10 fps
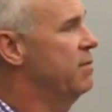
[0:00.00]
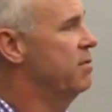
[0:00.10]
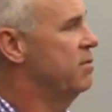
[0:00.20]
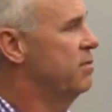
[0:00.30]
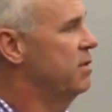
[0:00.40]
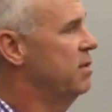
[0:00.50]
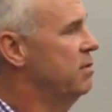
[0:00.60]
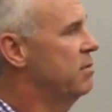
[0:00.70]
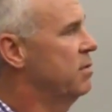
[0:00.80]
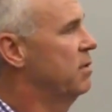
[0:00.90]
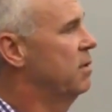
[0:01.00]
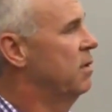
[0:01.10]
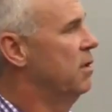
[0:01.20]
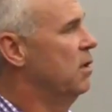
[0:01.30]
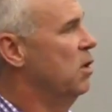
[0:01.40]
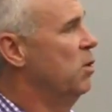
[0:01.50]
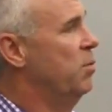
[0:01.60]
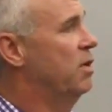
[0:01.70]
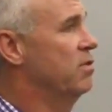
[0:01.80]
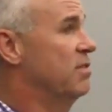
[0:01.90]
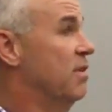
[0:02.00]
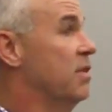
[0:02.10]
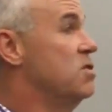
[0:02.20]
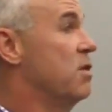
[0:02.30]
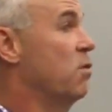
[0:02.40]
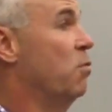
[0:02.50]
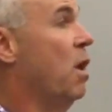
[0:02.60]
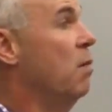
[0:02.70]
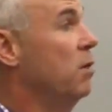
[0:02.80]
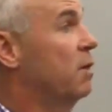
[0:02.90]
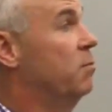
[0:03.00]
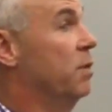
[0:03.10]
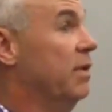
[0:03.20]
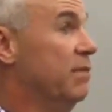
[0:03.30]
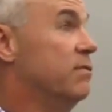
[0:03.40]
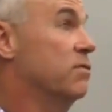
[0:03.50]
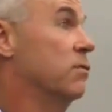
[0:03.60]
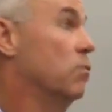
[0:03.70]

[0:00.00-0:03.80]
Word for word: of this disease. Because until the general public believes